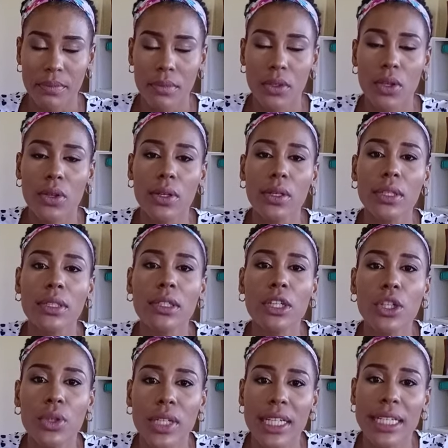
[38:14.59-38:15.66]
Your
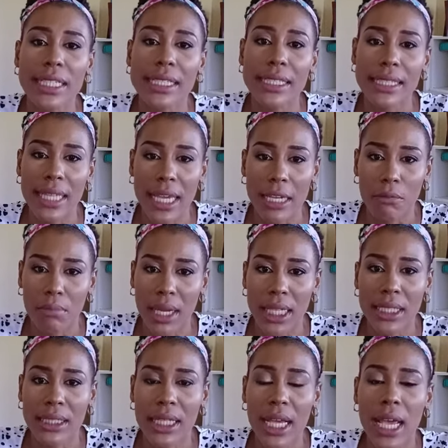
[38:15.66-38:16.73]
concluding
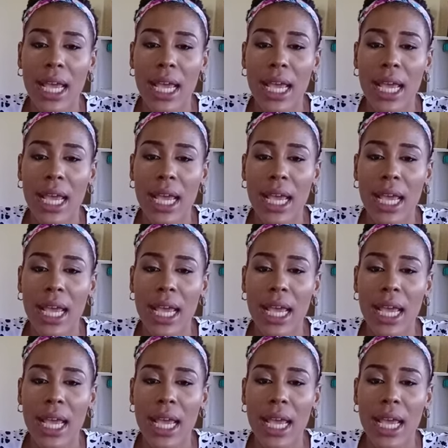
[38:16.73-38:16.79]
statement